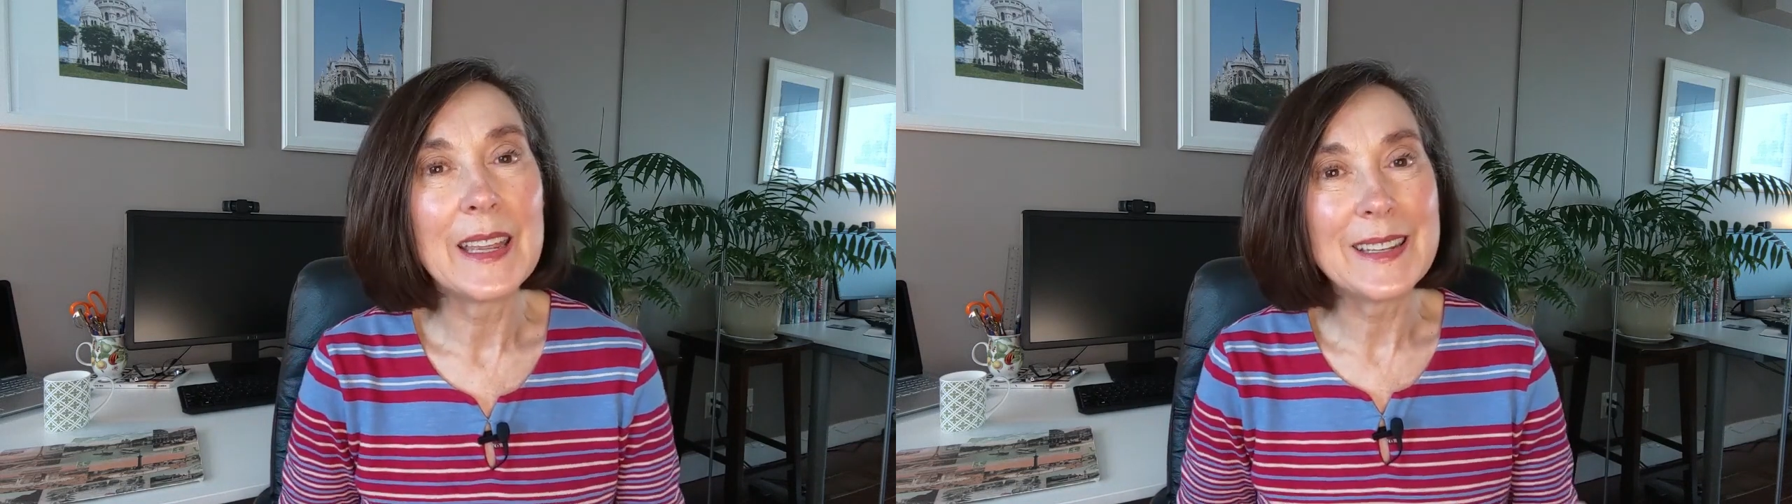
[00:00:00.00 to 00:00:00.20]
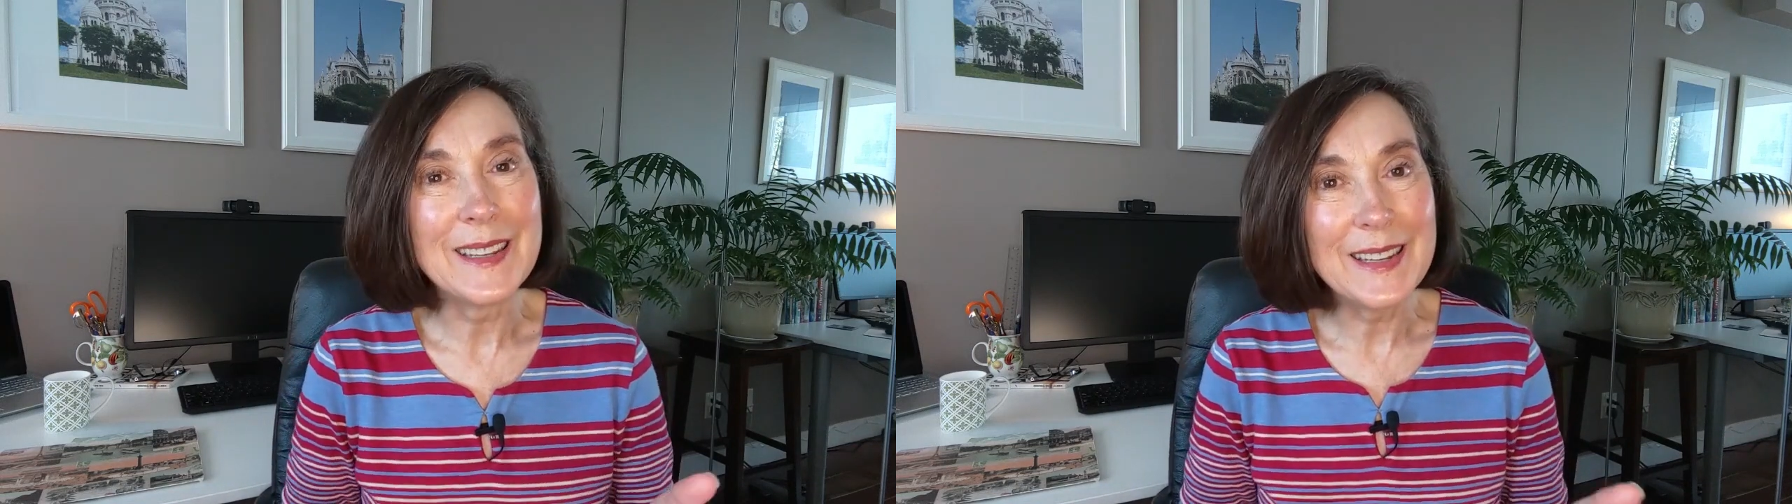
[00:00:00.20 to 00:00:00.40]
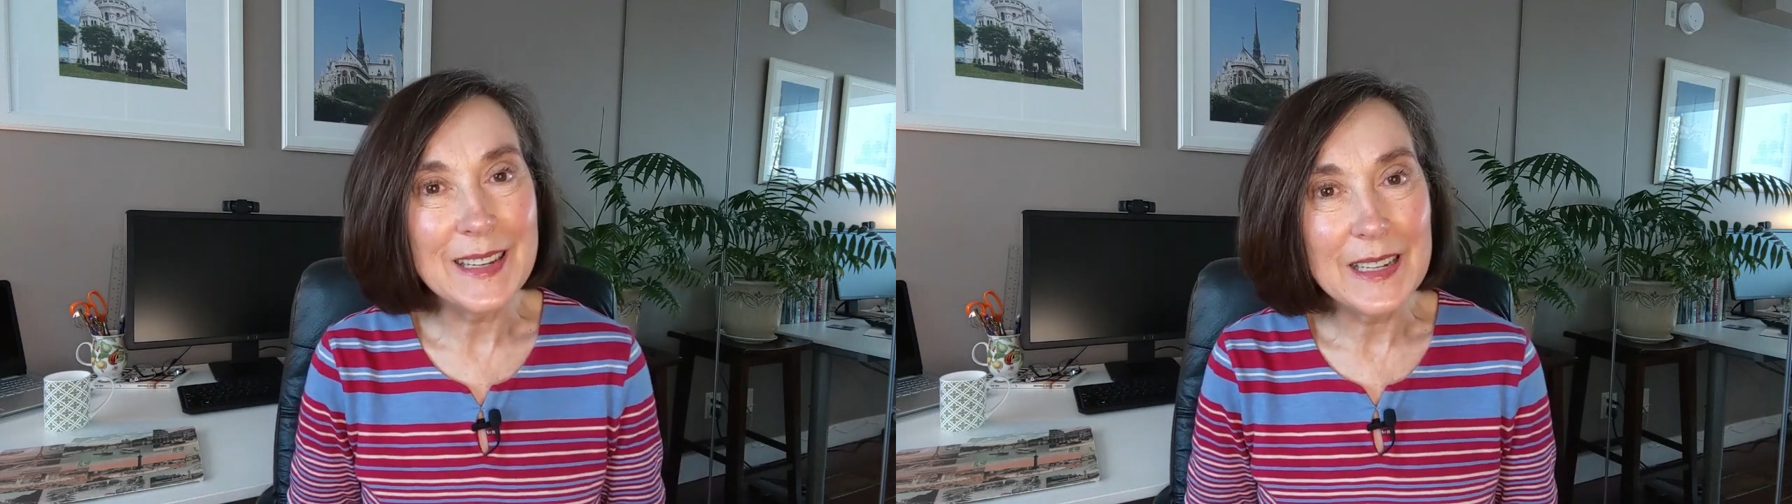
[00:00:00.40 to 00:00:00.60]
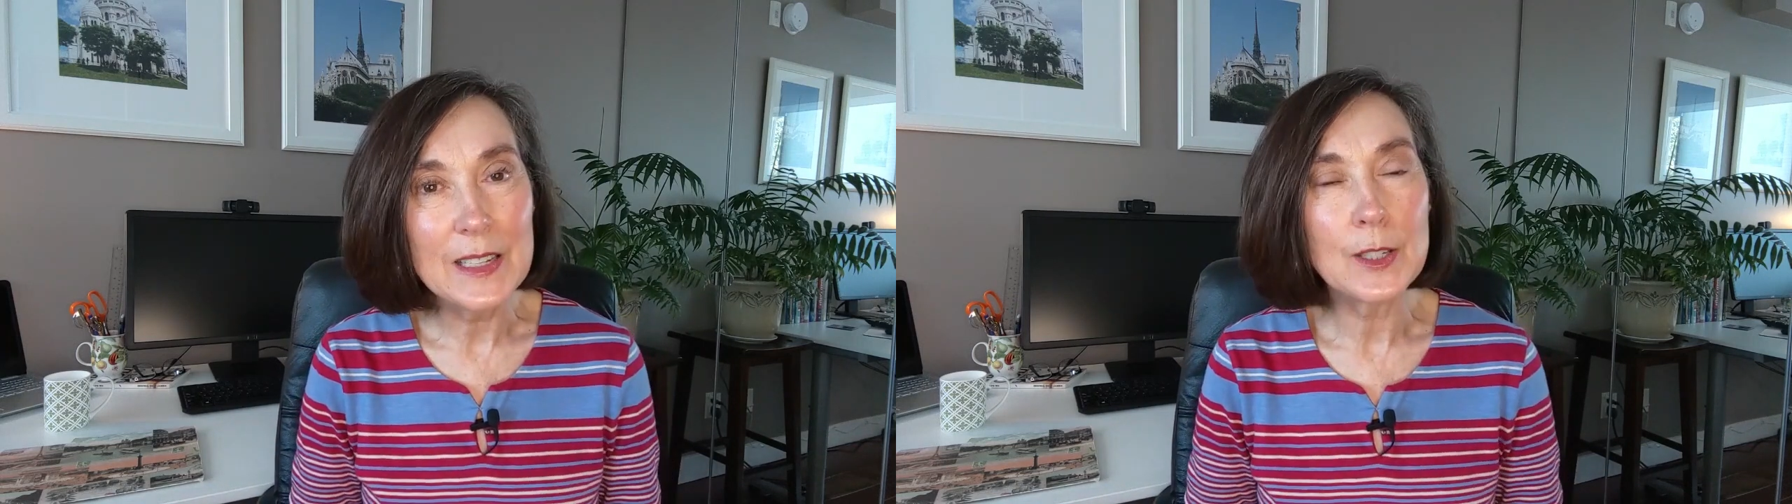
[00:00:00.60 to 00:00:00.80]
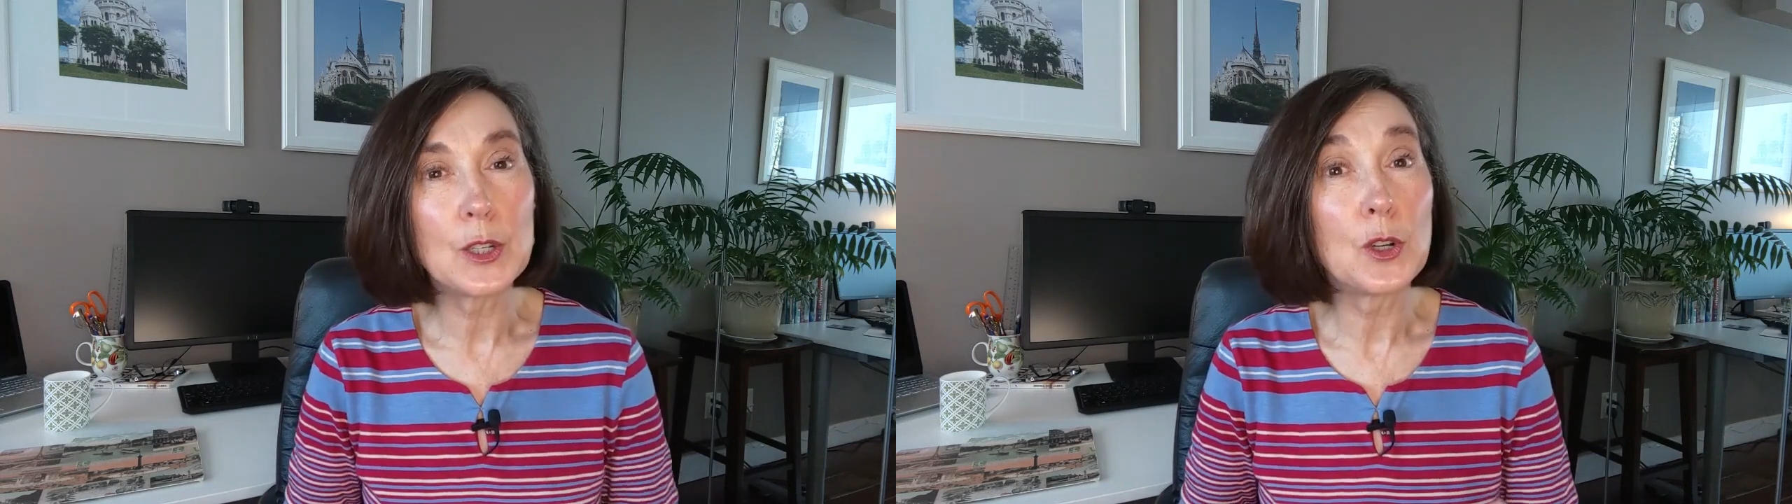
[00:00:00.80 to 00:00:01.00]
it
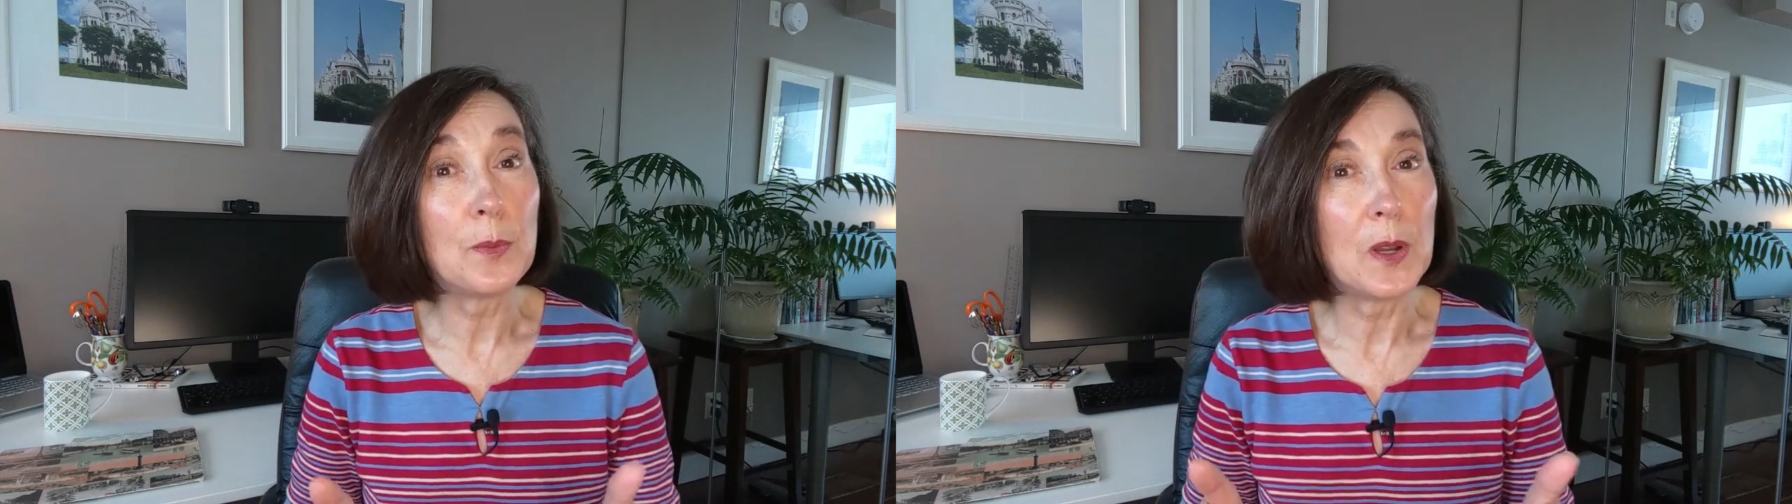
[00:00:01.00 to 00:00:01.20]
needs to